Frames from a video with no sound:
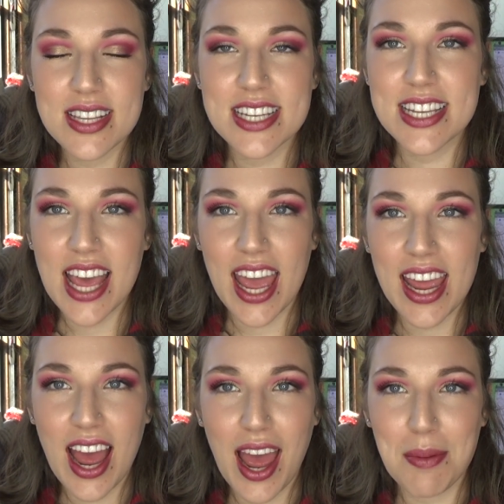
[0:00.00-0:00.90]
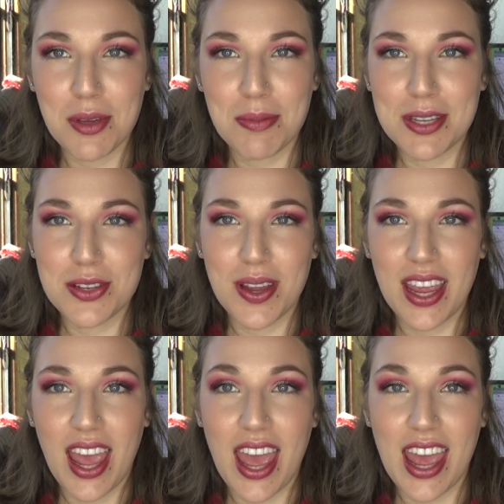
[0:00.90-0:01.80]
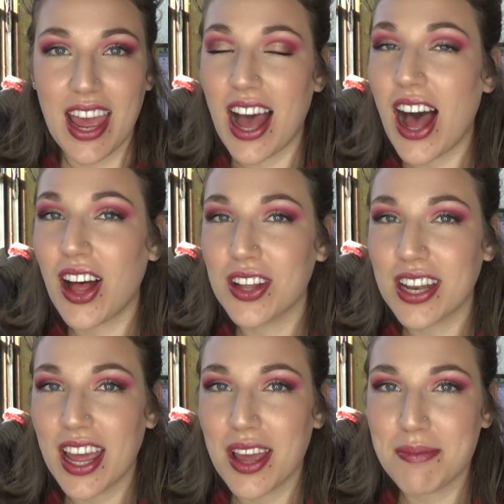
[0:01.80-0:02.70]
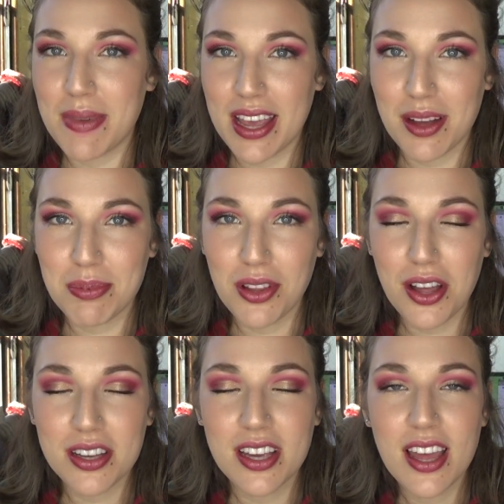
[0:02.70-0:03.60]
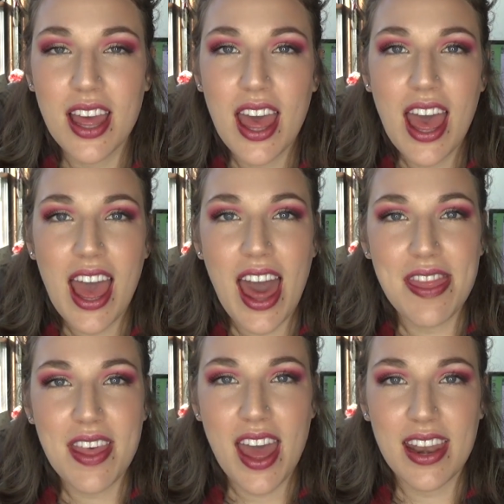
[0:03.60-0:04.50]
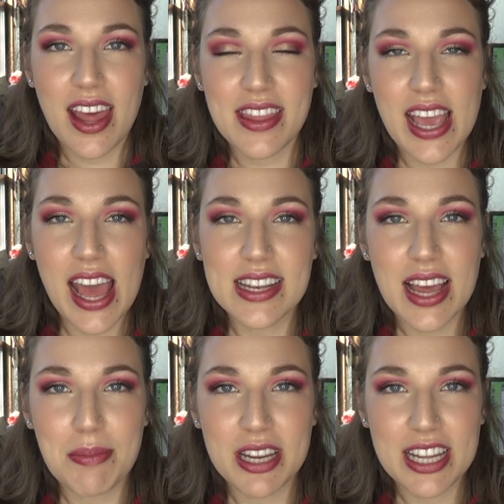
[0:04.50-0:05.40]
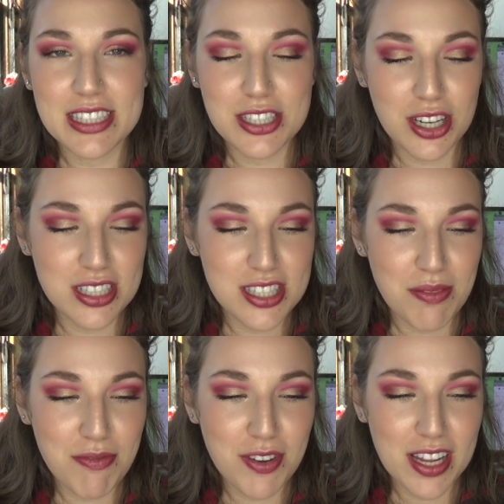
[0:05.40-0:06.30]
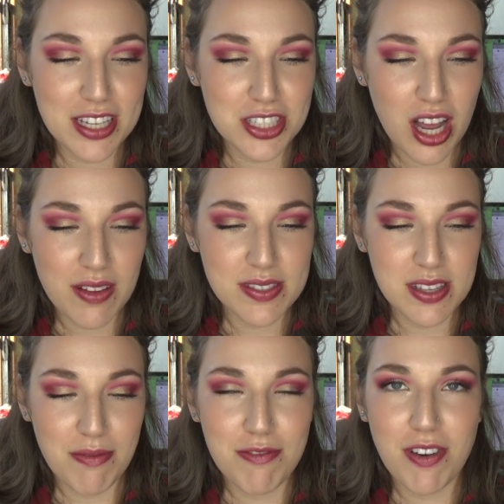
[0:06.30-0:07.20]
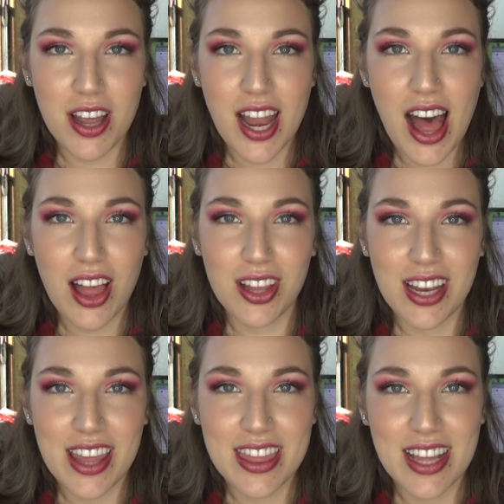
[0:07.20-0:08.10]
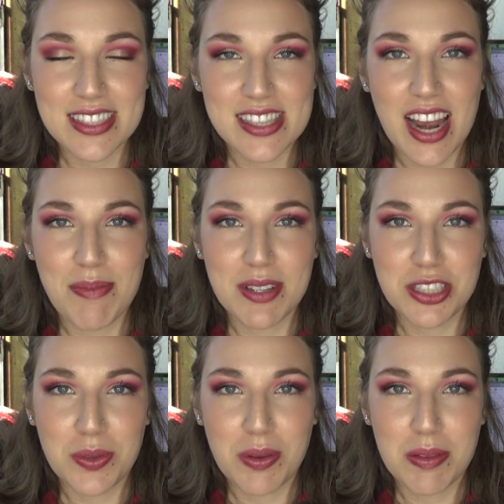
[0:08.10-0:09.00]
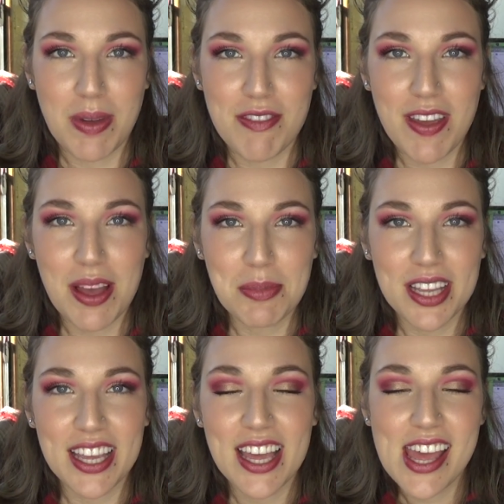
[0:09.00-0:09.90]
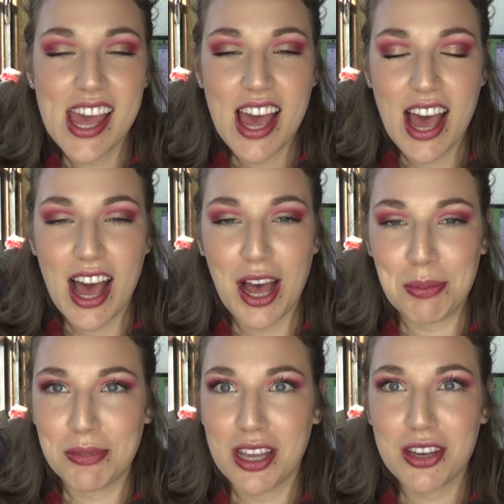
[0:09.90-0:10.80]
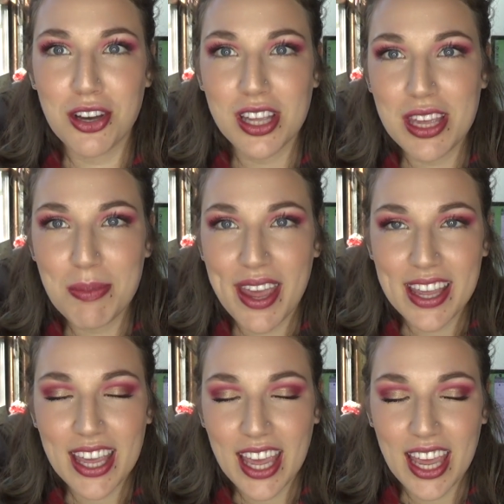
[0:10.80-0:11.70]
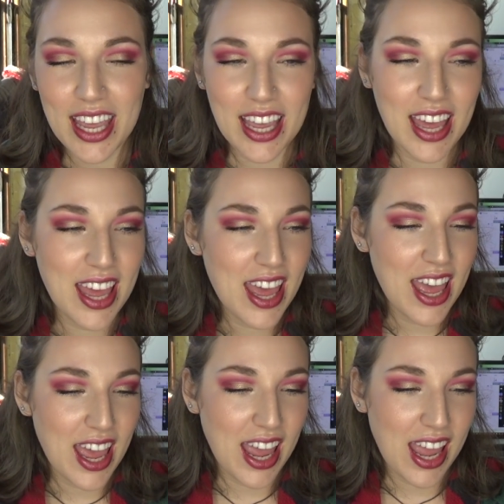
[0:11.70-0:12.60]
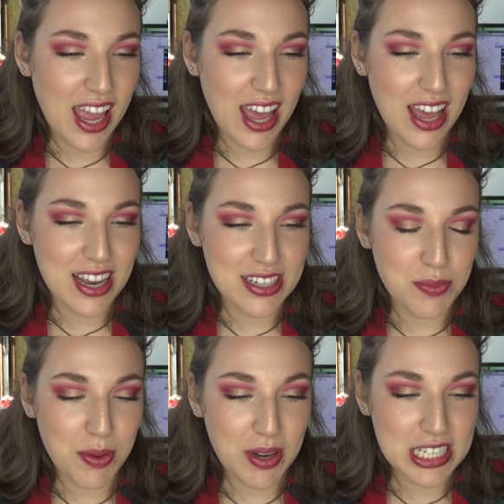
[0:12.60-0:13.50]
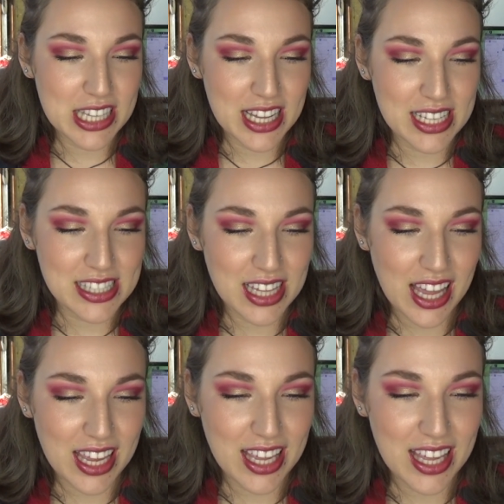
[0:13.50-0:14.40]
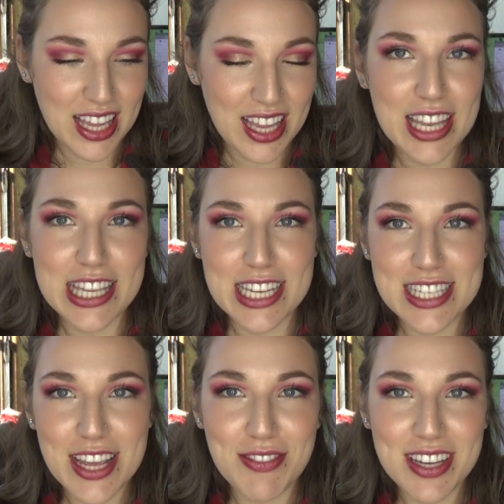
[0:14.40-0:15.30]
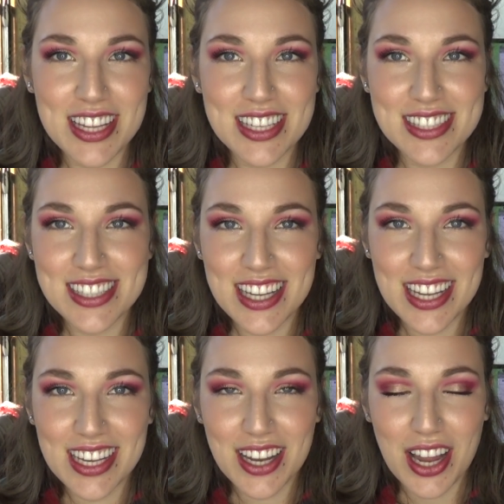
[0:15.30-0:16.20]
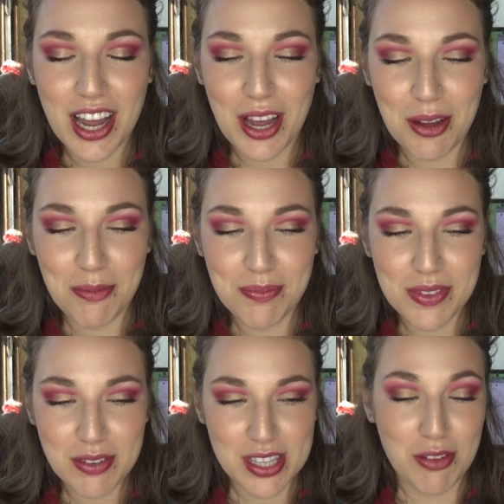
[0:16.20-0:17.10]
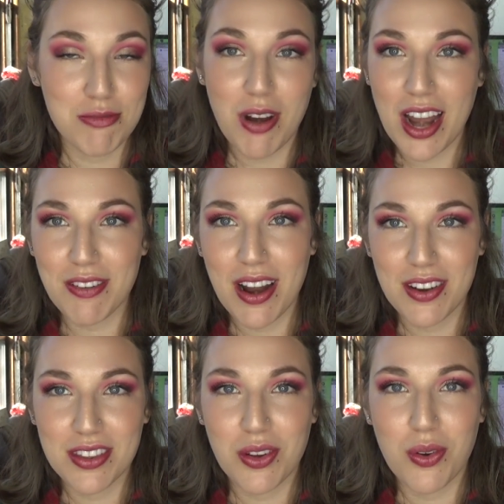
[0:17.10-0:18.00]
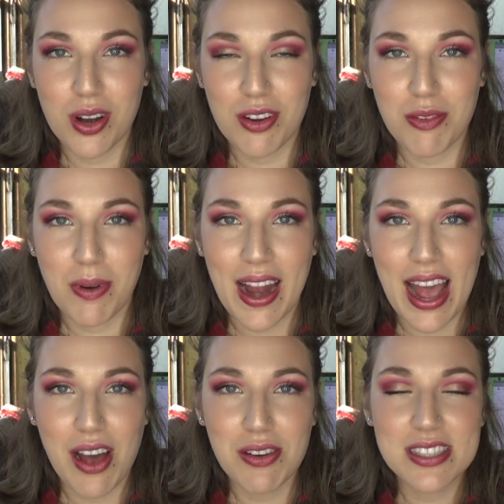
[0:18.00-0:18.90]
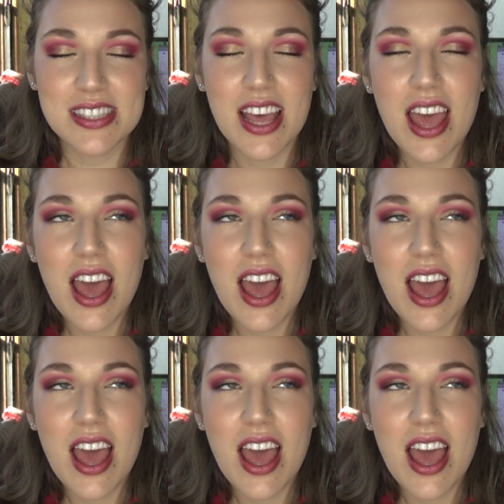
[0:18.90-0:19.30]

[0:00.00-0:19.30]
Today I'm going to be doing a holiday makeup look, and then at the end I'm going to insert some footage of some fun holiday things that I've been doing with my family, like cookie making, and we went to this like nativity scene that was like right around the corner from our house.